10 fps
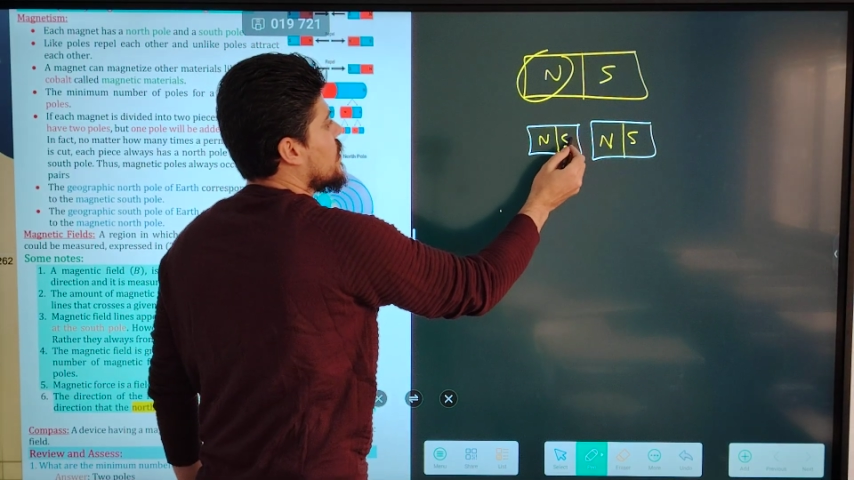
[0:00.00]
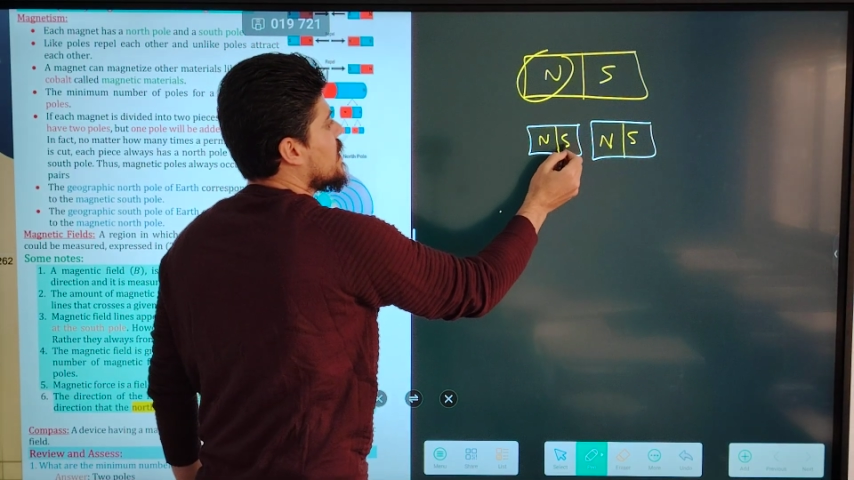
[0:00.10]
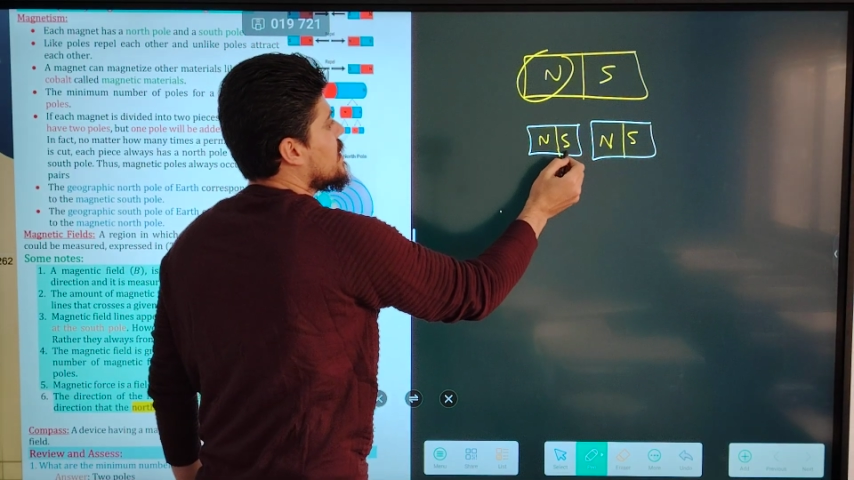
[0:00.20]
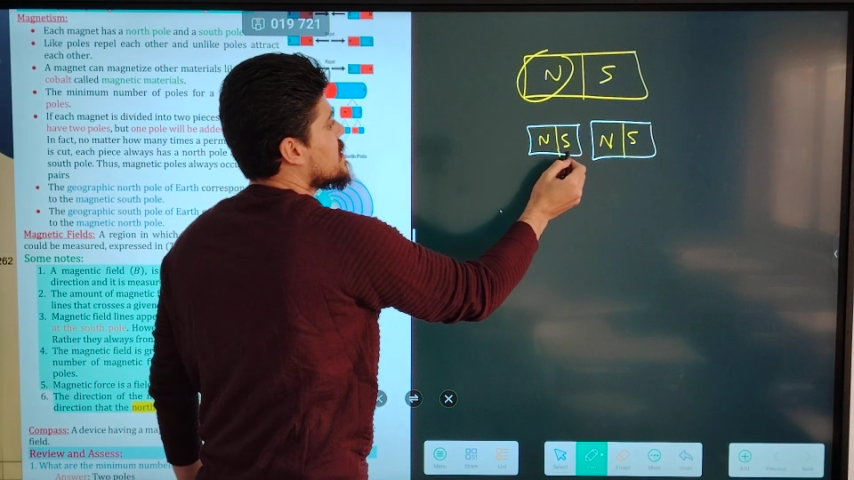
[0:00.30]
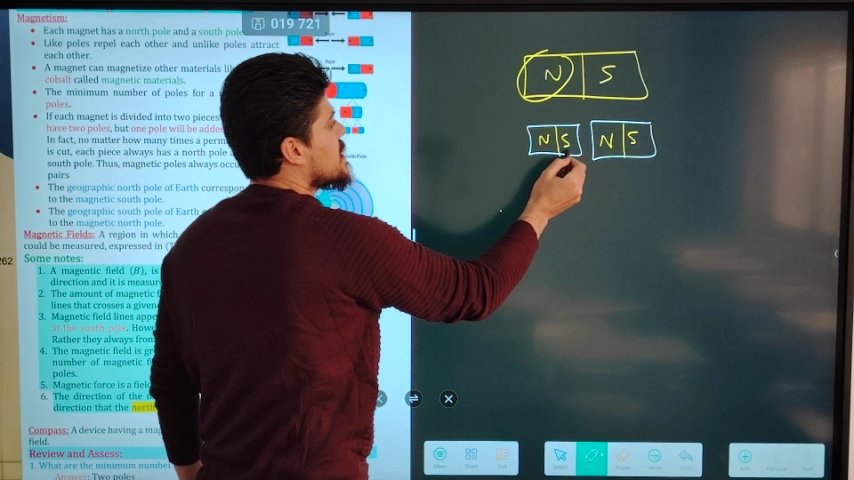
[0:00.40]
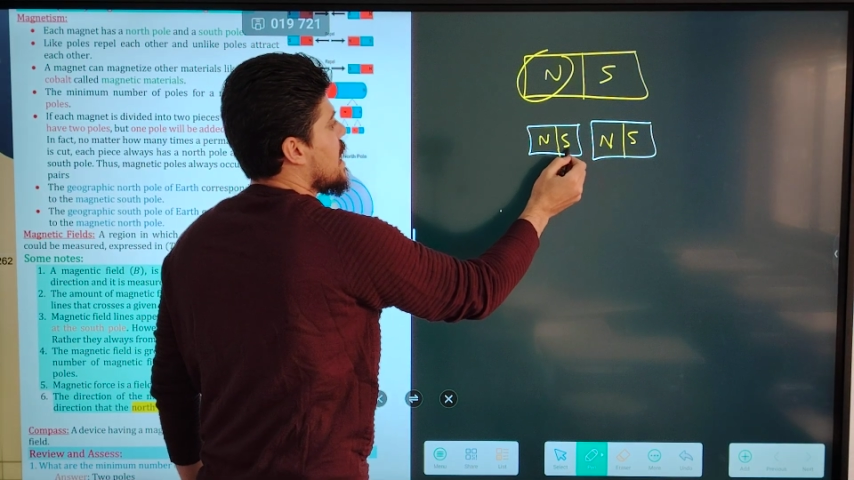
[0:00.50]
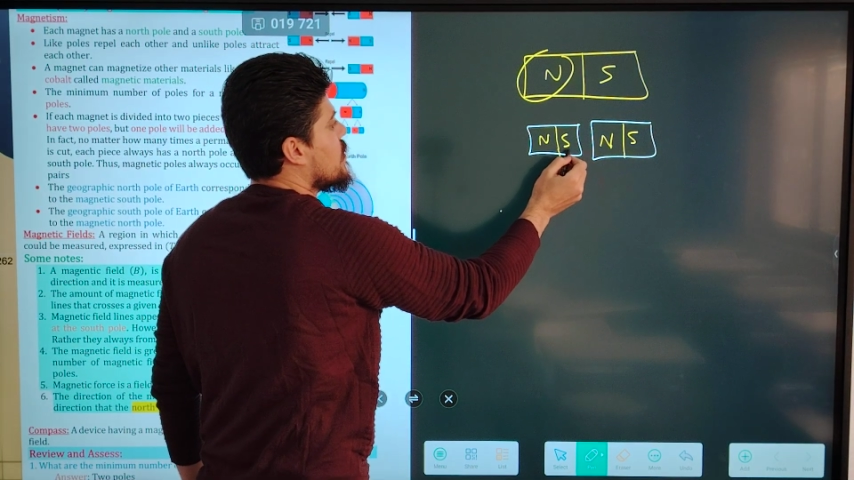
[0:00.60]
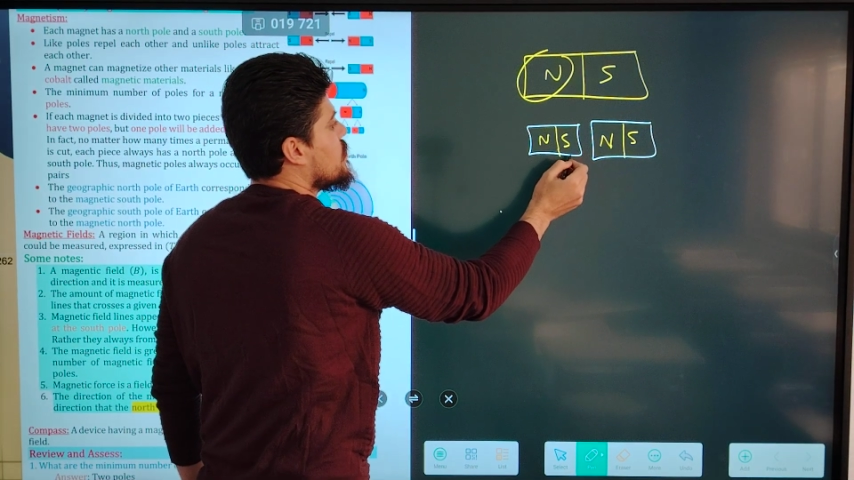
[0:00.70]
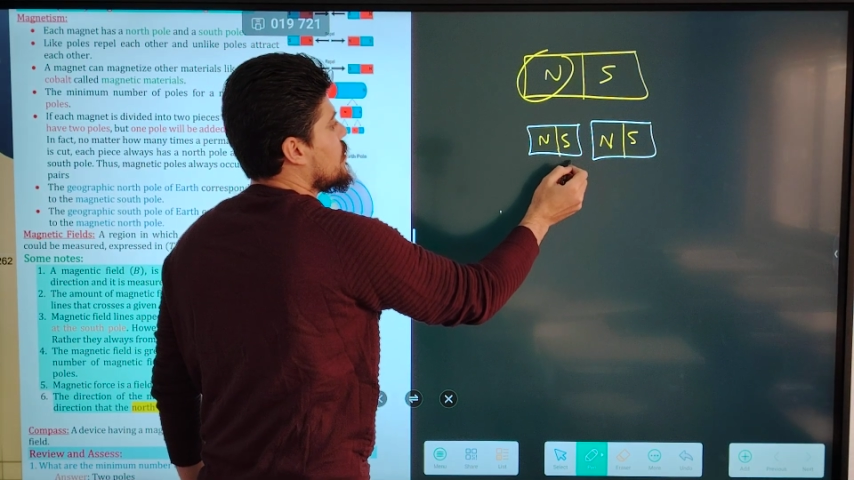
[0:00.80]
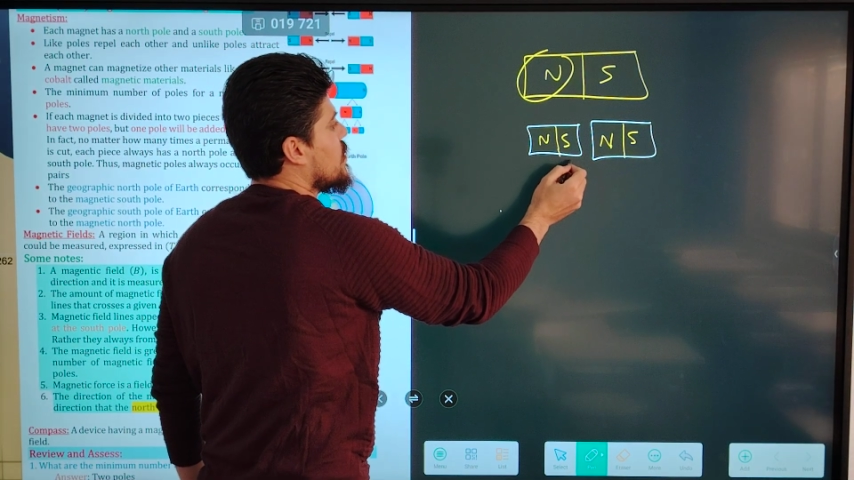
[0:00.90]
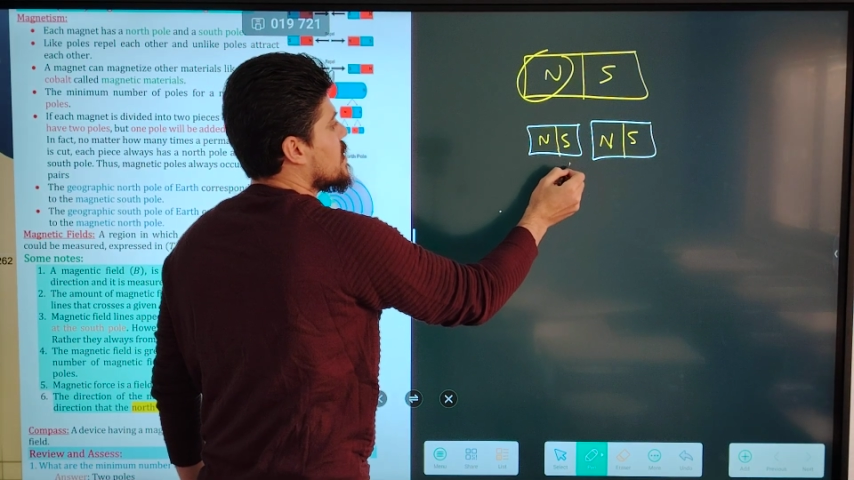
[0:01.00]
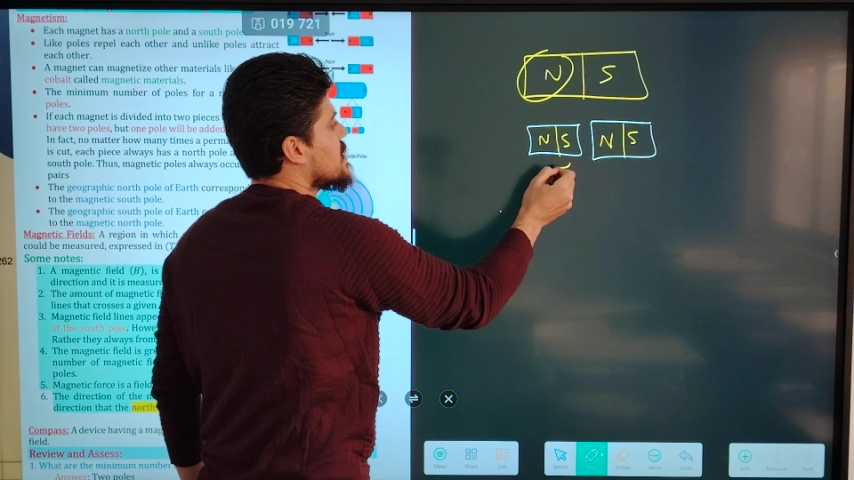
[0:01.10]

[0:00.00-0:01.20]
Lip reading: Only the south pole